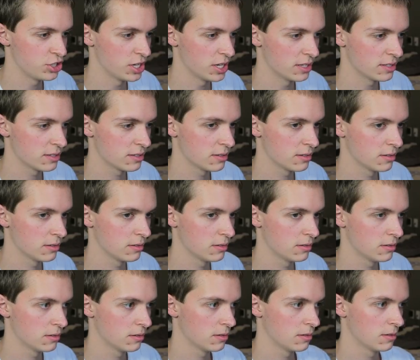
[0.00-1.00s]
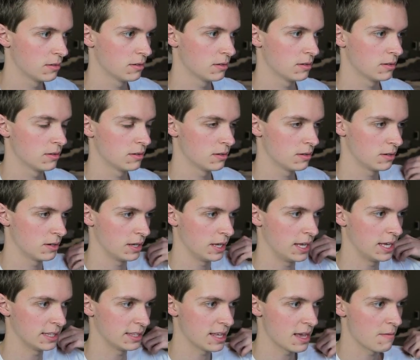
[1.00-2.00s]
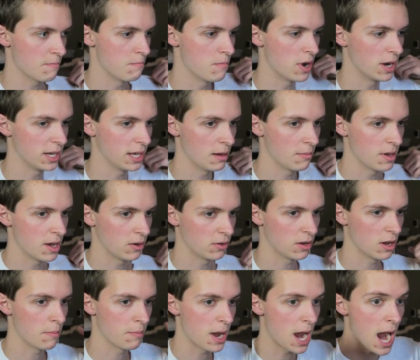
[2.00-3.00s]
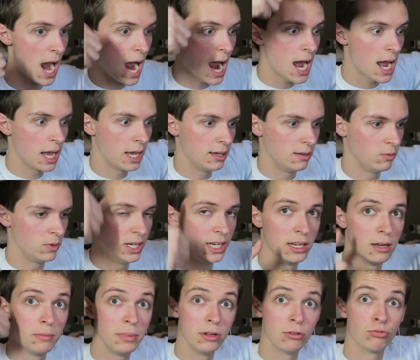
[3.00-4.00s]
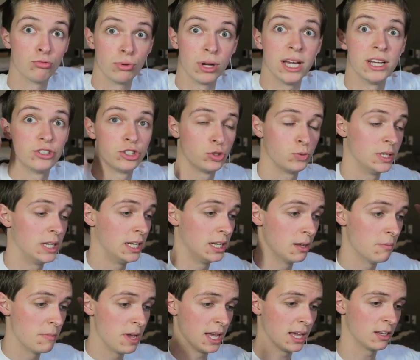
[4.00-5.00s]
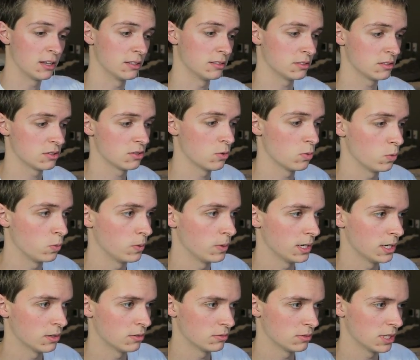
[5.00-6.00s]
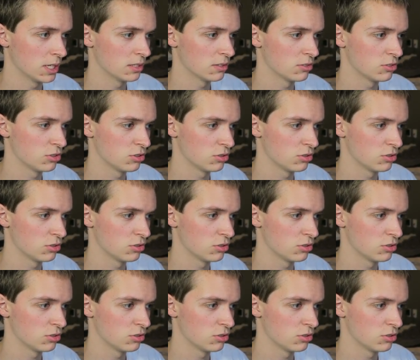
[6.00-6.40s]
shit. Get that money amount up high. We need to be rich. We need to make it so we don't get